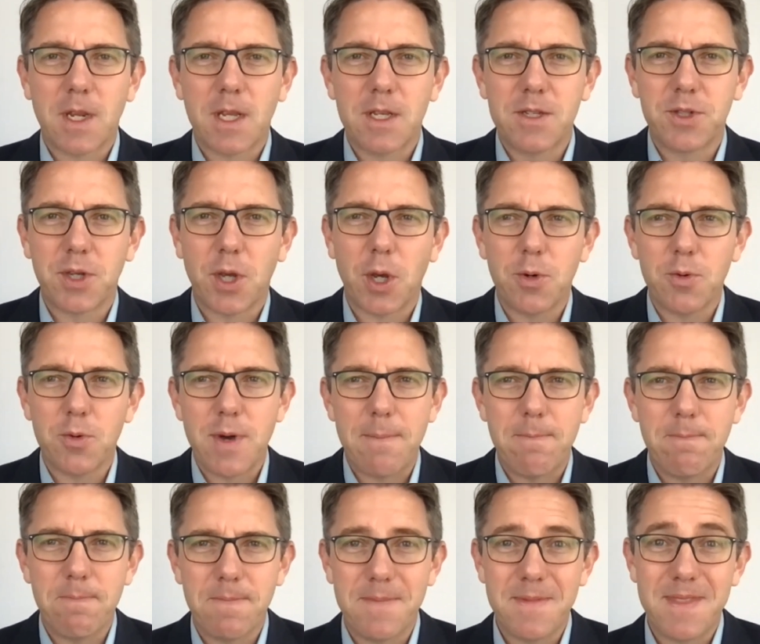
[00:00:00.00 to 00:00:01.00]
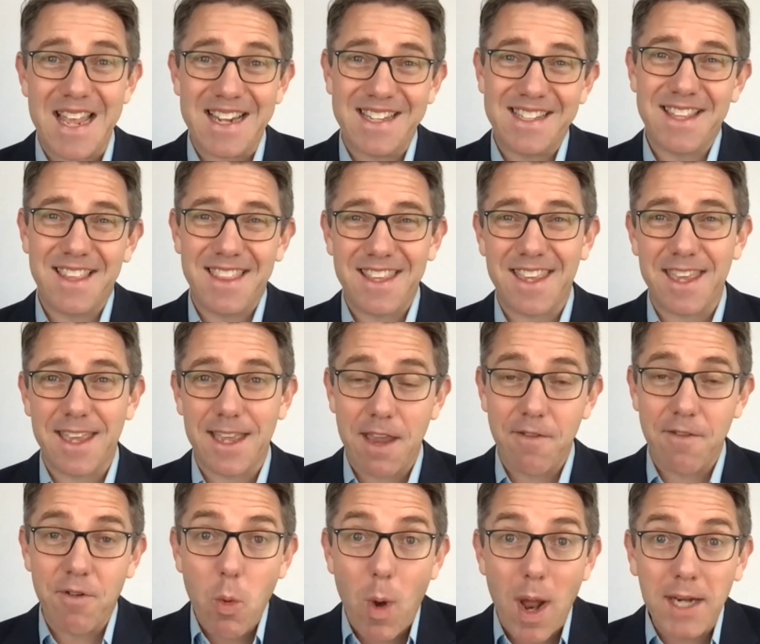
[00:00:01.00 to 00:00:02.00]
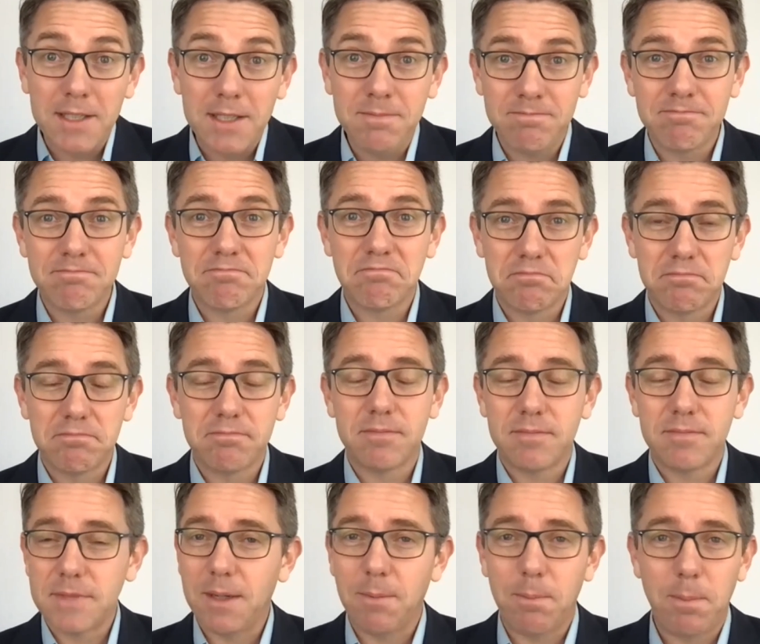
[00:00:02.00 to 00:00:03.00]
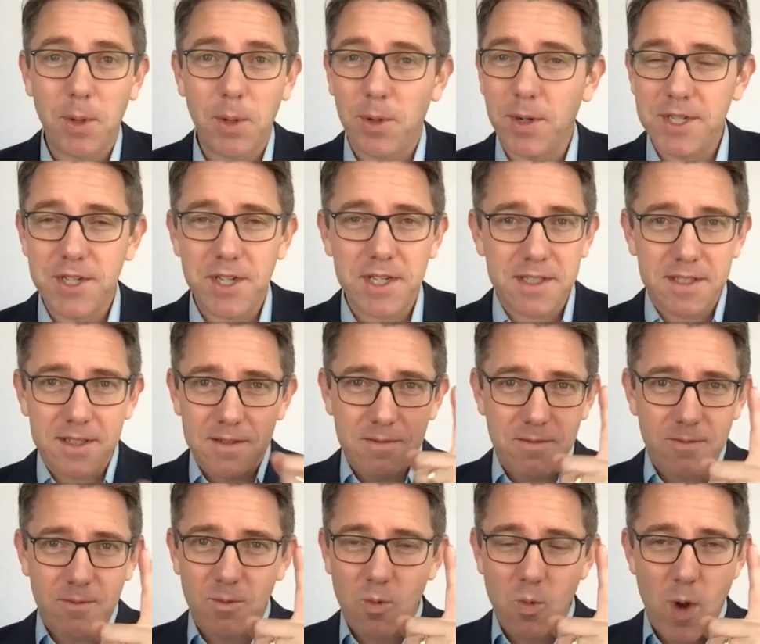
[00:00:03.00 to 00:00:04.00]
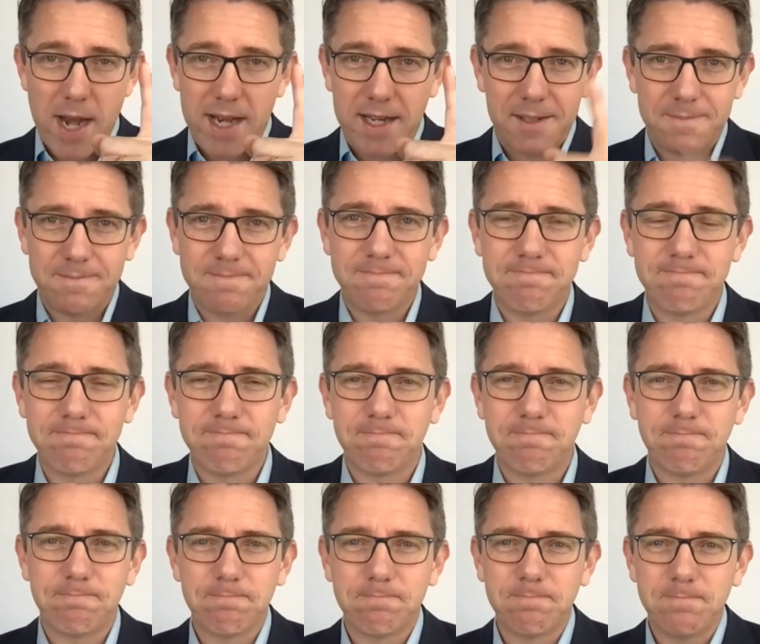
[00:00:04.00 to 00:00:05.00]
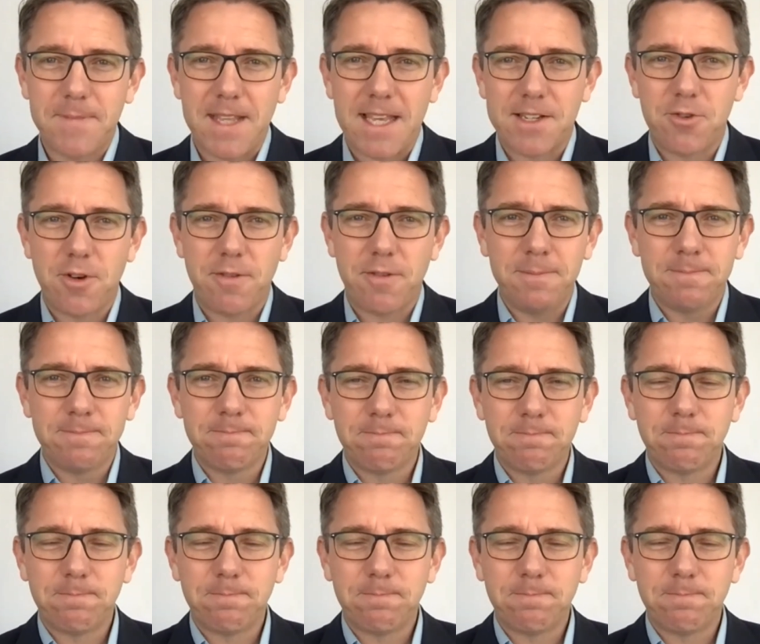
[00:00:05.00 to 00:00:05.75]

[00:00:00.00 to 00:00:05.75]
So that's the thinking. Everyone, employ just one. Thanks, Trevor.